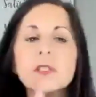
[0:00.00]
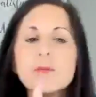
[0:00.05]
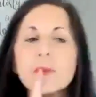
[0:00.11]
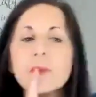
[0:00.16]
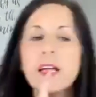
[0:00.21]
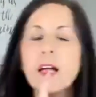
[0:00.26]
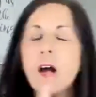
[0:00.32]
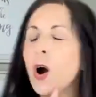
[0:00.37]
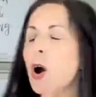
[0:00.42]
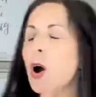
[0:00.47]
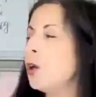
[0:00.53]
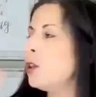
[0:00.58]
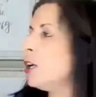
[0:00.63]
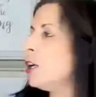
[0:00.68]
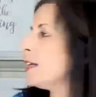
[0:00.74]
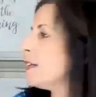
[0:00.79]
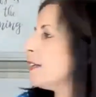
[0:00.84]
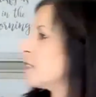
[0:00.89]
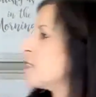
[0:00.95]
speak. Oh,
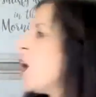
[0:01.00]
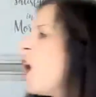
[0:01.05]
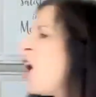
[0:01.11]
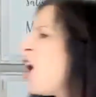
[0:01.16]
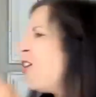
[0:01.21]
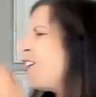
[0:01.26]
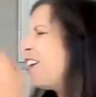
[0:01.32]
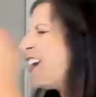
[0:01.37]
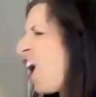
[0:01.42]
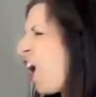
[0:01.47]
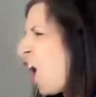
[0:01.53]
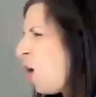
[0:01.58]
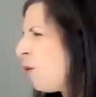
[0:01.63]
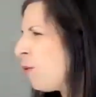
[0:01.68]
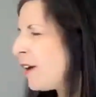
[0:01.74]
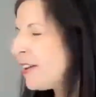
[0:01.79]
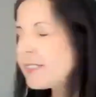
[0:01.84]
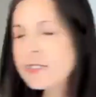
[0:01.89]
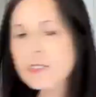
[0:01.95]
look at this. Oh, he
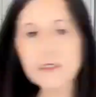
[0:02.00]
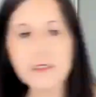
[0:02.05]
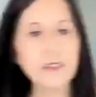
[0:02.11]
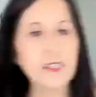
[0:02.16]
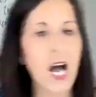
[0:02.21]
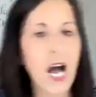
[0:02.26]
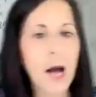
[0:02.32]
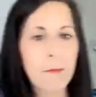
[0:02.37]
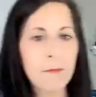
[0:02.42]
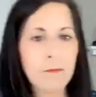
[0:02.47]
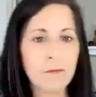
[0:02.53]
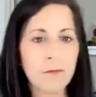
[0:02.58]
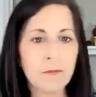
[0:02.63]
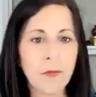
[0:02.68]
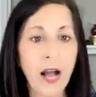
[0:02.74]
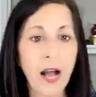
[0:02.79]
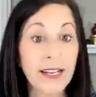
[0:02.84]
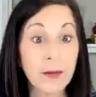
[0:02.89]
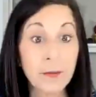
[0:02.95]
always stop.
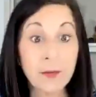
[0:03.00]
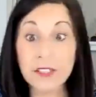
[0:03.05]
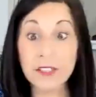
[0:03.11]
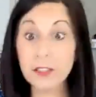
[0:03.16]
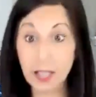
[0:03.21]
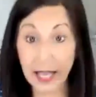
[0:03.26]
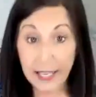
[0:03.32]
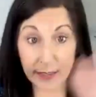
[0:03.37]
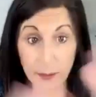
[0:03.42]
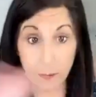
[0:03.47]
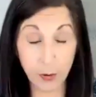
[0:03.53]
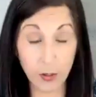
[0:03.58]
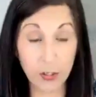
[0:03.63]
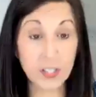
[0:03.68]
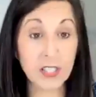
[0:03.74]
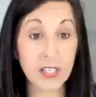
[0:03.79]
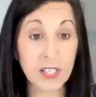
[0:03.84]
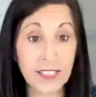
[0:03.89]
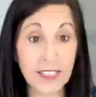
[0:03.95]
I could be like the
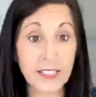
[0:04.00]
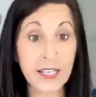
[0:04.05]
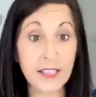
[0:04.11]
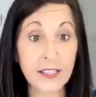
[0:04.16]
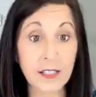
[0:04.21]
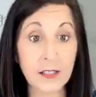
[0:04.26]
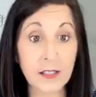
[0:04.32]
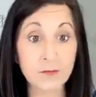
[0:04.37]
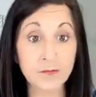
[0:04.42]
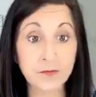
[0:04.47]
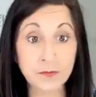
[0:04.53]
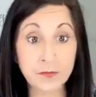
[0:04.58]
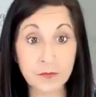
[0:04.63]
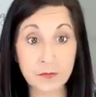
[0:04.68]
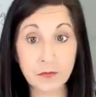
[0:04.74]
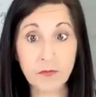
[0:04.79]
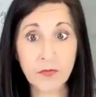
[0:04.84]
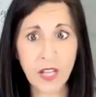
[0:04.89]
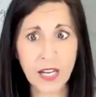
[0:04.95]
person I said that
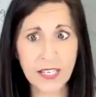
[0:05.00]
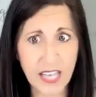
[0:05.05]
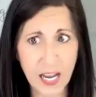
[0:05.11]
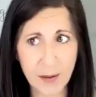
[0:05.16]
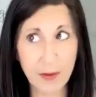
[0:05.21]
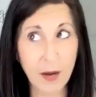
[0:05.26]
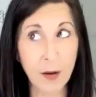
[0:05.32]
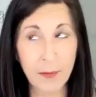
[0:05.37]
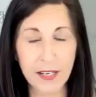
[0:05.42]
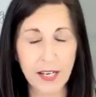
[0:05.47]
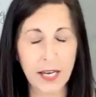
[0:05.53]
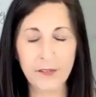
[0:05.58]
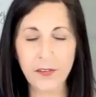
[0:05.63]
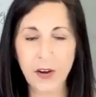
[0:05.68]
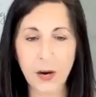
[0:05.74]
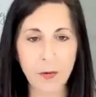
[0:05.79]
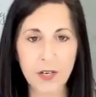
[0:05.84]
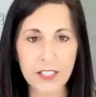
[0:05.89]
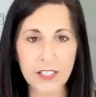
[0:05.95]
attack me. Oh my God, if
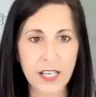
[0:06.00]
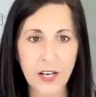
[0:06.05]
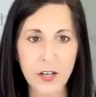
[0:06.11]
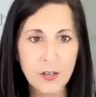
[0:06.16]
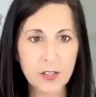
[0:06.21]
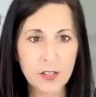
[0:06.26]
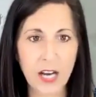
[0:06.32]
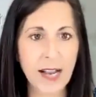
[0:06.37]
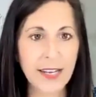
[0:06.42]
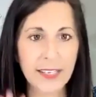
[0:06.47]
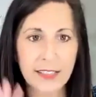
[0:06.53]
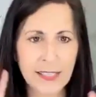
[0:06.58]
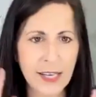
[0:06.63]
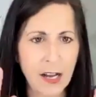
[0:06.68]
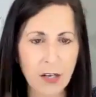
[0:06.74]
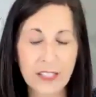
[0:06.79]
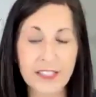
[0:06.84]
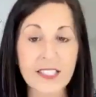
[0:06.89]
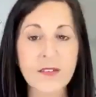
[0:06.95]
I were to tell you, I could say
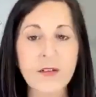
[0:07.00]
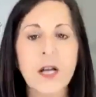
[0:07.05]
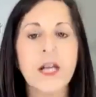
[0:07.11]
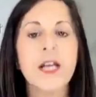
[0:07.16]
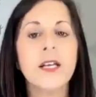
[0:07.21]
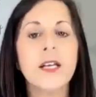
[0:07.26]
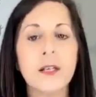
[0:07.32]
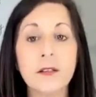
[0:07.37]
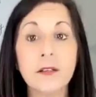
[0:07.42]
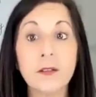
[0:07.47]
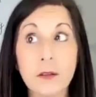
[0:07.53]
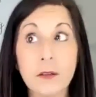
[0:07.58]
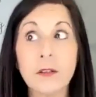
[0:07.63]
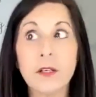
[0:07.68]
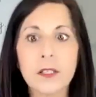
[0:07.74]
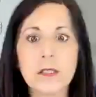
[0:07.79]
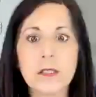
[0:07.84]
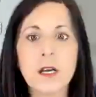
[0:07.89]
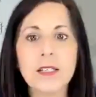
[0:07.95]
all kinds of
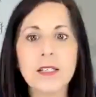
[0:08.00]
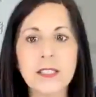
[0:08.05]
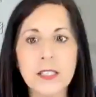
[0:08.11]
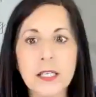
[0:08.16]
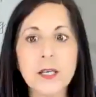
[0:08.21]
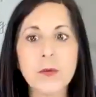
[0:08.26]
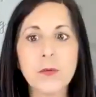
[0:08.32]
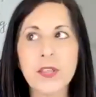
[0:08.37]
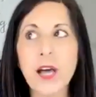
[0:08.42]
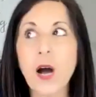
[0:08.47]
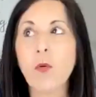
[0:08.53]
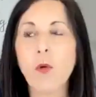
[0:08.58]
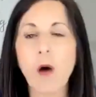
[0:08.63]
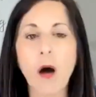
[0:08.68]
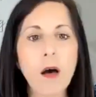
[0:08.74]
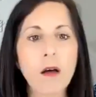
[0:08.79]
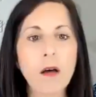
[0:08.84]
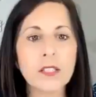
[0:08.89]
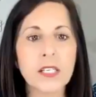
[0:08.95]
he's a city without
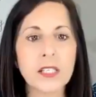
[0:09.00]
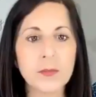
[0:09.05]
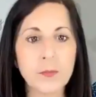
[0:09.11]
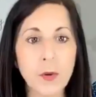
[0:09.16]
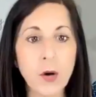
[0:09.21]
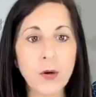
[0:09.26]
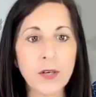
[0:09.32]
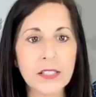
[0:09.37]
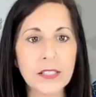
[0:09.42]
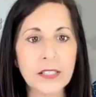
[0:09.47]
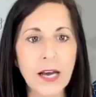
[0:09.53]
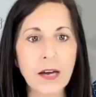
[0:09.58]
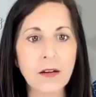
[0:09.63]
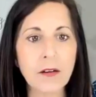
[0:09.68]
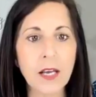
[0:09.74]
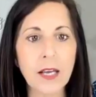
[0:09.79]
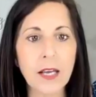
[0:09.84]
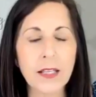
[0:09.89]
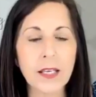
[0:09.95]
walls. He's broken
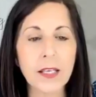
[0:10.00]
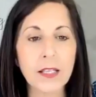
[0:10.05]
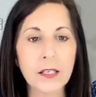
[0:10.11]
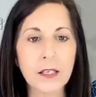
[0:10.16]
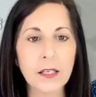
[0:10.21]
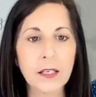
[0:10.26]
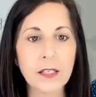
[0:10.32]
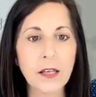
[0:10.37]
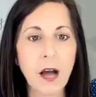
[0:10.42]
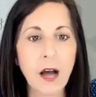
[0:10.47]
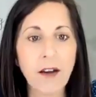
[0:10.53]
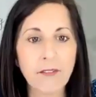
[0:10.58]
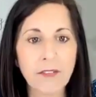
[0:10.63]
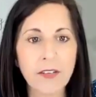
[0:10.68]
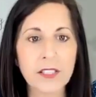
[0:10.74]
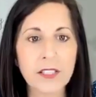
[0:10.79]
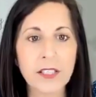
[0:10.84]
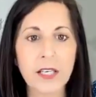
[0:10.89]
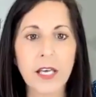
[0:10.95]
down in, in,
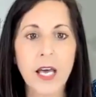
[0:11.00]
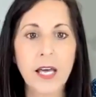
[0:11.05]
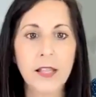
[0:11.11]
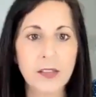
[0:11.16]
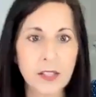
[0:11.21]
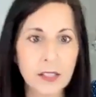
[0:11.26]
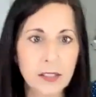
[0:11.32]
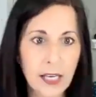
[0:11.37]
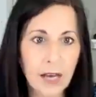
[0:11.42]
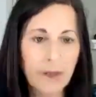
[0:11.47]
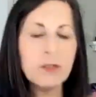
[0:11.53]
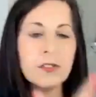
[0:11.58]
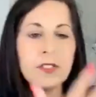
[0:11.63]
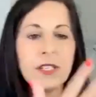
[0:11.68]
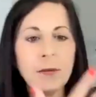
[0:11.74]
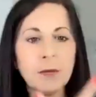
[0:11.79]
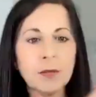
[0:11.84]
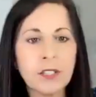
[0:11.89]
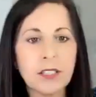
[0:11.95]
obviously the devil's
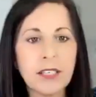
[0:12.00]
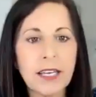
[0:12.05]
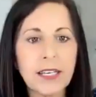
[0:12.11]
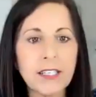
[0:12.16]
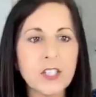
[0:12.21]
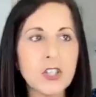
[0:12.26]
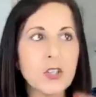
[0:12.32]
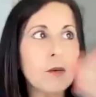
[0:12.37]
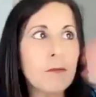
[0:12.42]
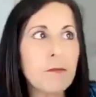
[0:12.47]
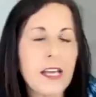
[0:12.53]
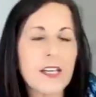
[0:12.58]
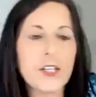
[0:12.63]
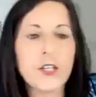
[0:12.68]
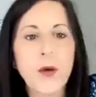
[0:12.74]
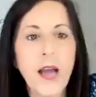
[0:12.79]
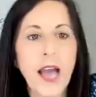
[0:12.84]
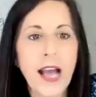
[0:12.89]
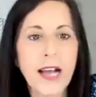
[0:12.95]
able to get into you and make
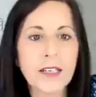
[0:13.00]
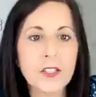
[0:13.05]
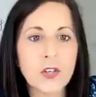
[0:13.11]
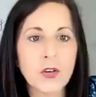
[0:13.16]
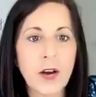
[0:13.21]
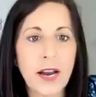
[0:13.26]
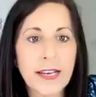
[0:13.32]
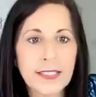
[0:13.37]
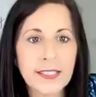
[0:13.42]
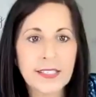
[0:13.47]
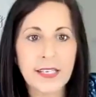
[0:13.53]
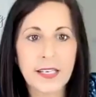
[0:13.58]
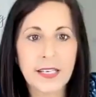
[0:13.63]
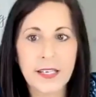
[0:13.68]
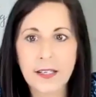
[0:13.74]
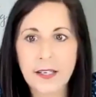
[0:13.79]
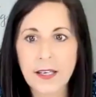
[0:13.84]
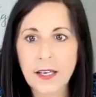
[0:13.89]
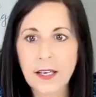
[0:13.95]
you act
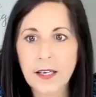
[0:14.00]
crazy.